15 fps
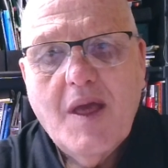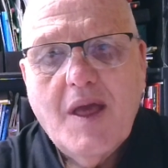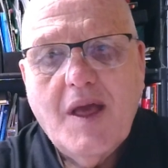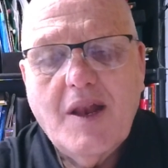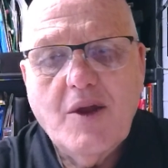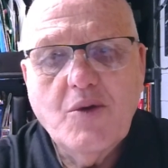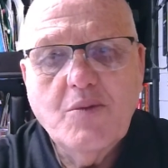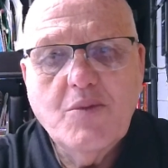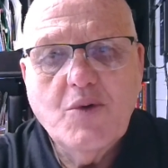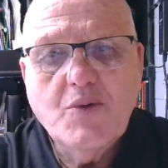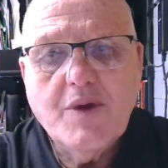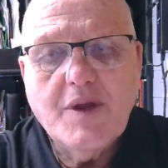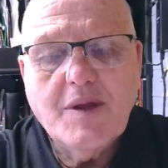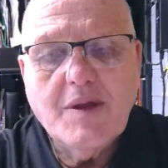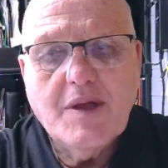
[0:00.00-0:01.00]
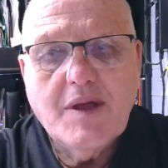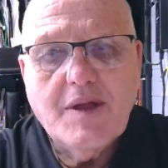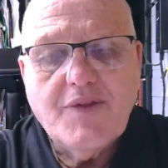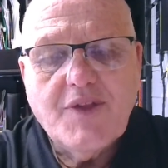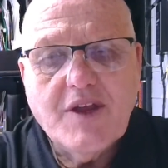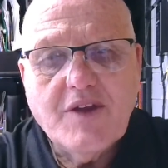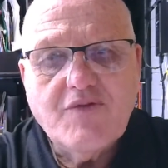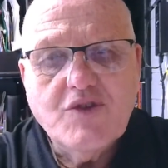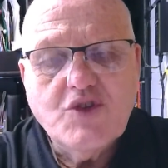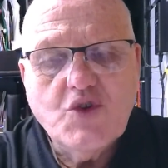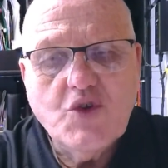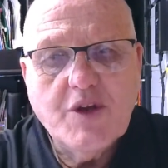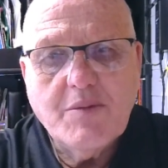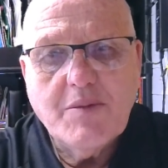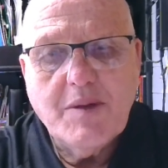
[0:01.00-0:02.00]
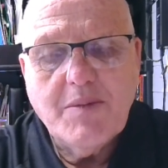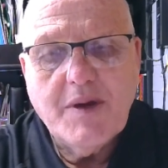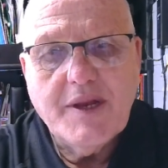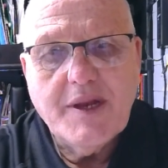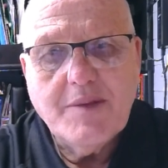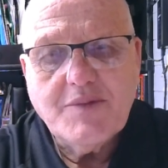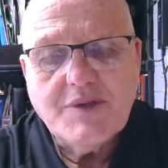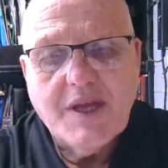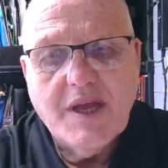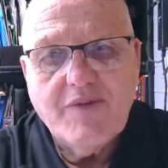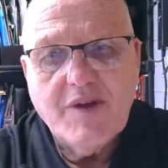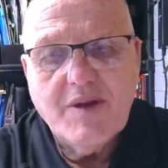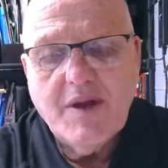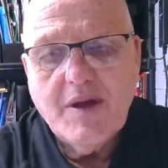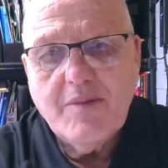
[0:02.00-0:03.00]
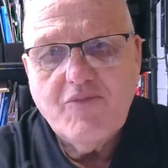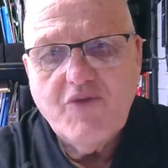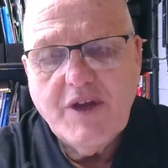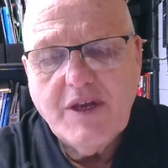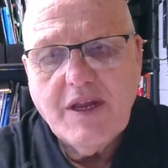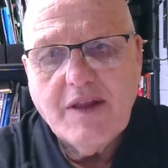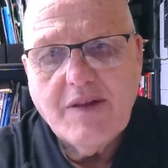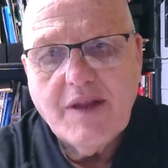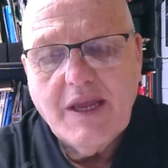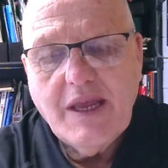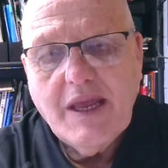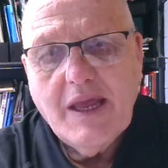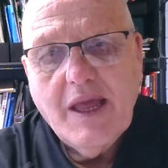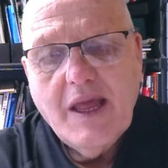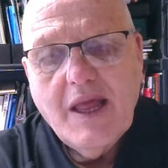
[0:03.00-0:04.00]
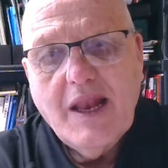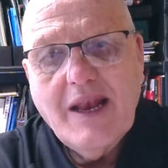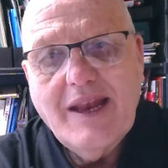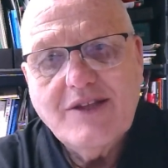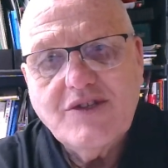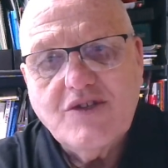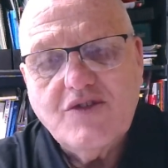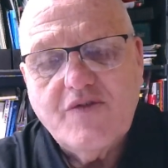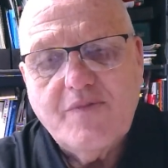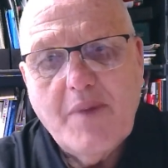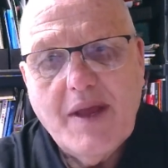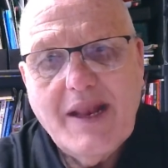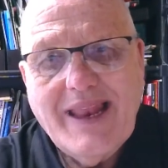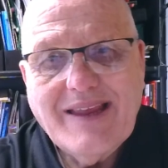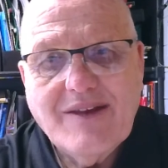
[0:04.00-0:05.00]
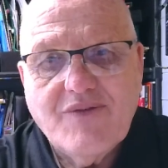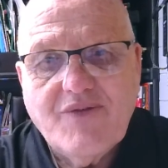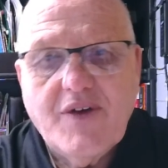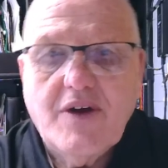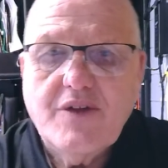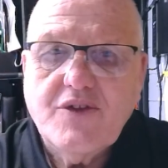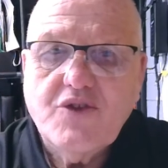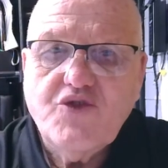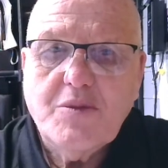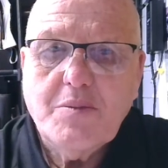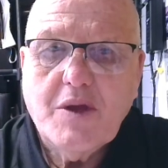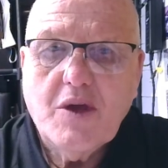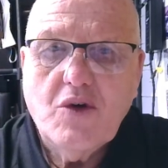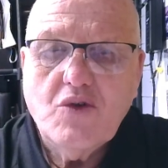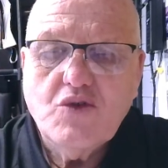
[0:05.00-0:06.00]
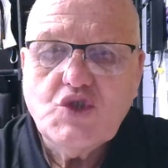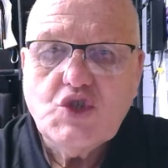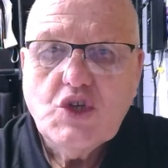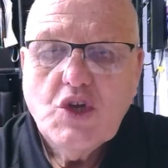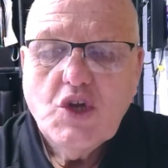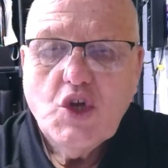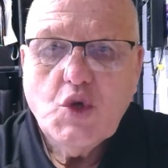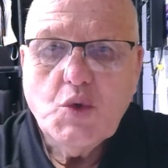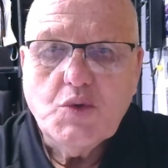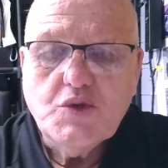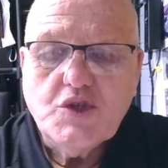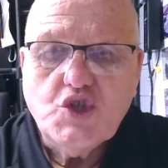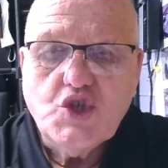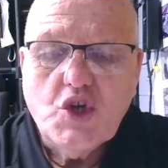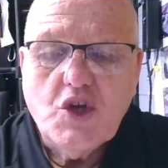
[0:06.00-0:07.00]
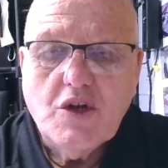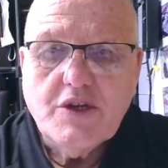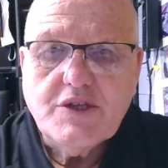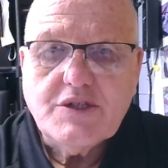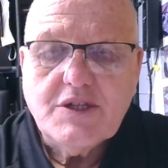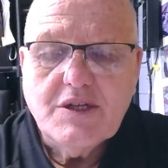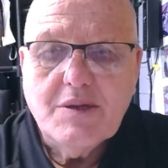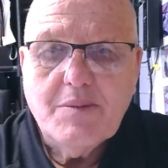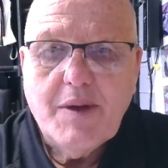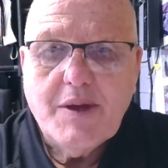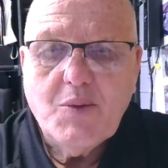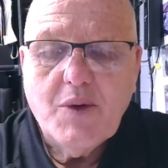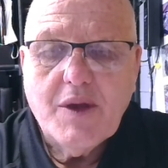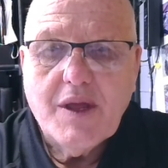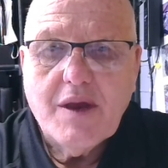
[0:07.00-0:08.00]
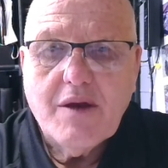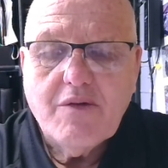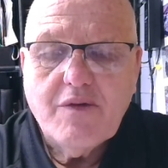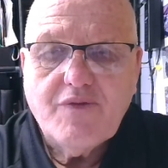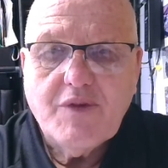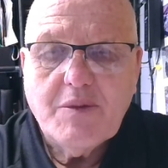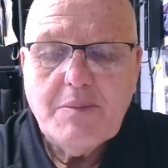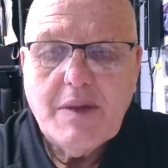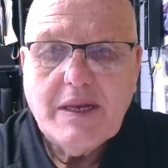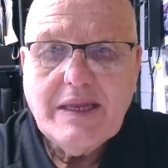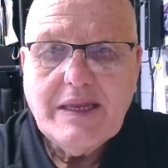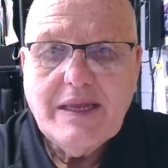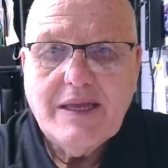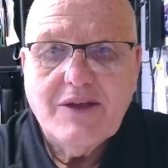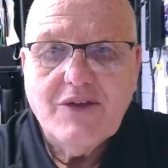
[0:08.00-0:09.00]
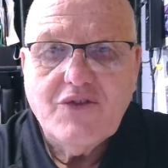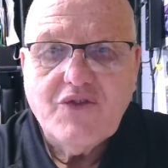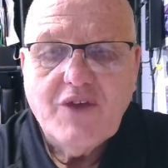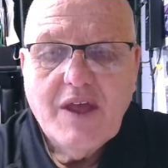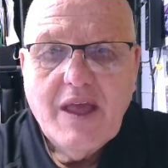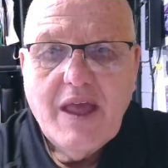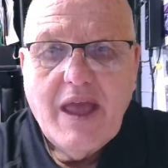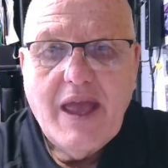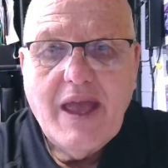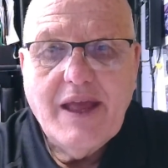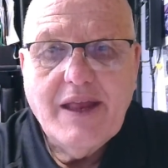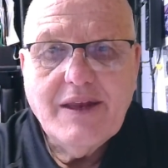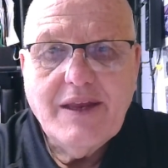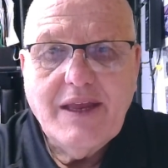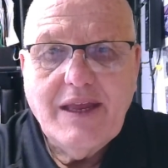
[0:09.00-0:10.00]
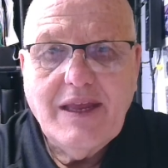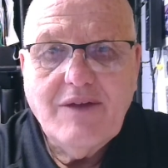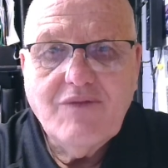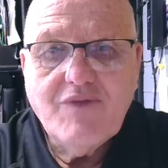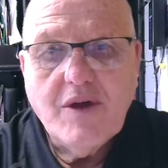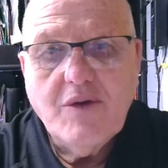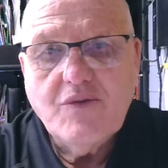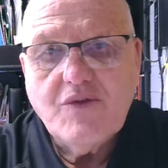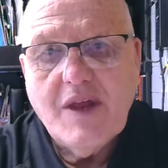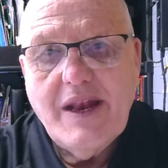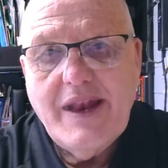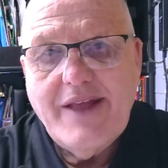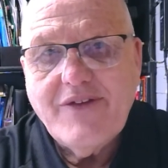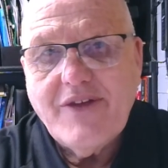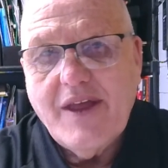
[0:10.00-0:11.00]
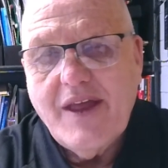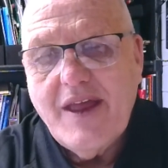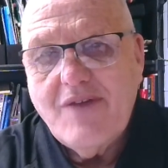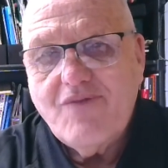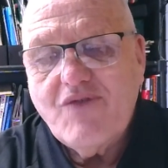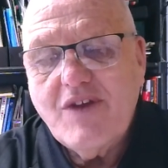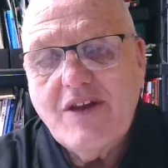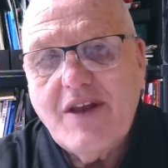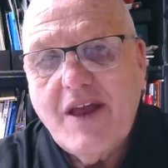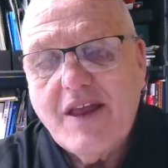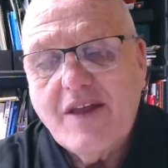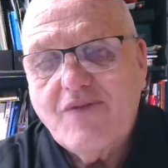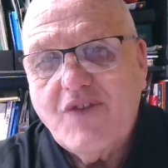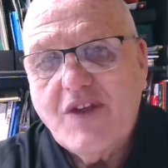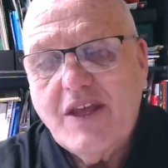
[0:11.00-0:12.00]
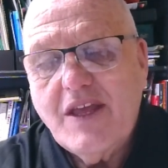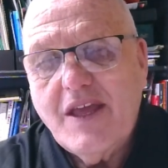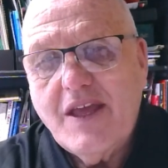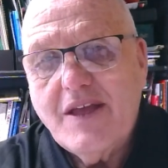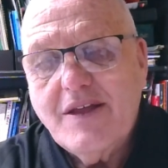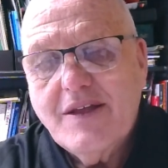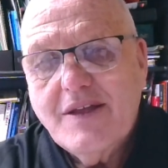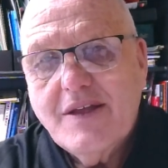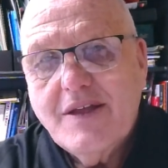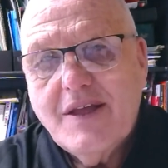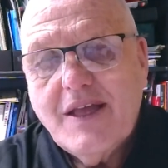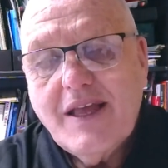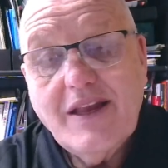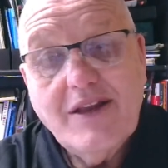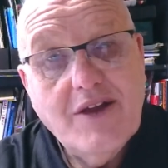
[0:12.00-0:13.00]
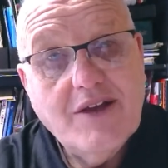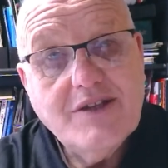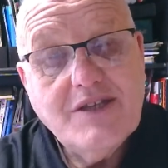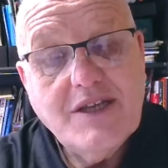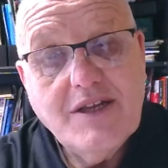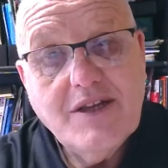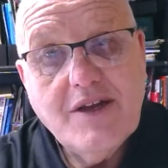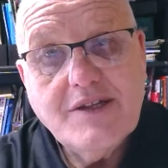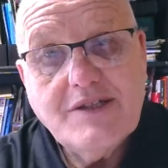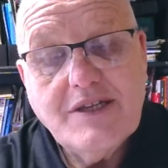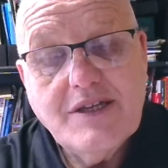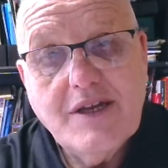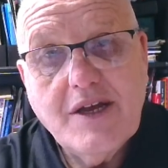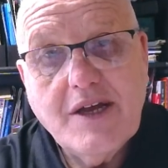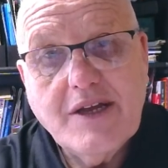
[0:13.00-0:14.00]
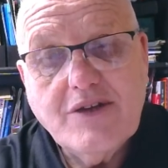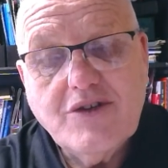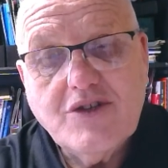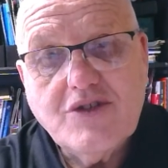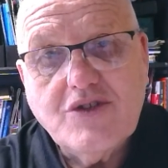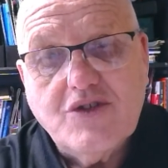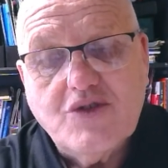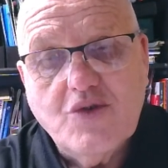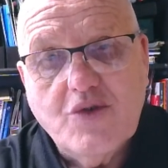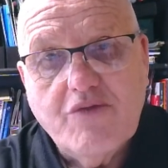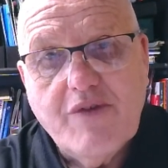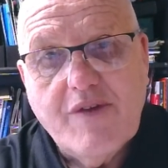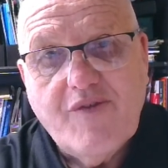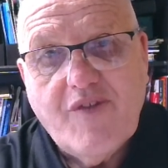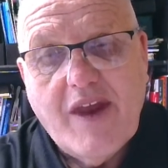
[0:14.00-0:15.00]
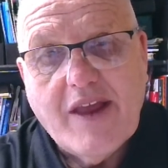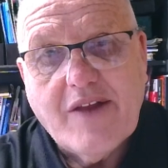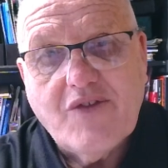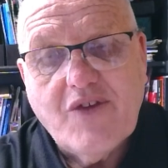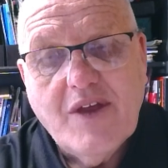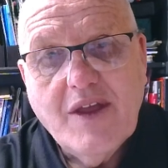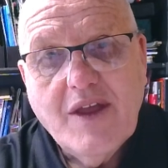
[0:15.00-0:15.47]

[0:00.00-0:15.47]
Hello, morning. Thanks for joining me. My name's Kevin. I'm reading the letters of my late father, Jimmy Hodge, who was a journalist in the Medway area for many years. And he wrote a letter every day of the year in 1999 just to sort of reflect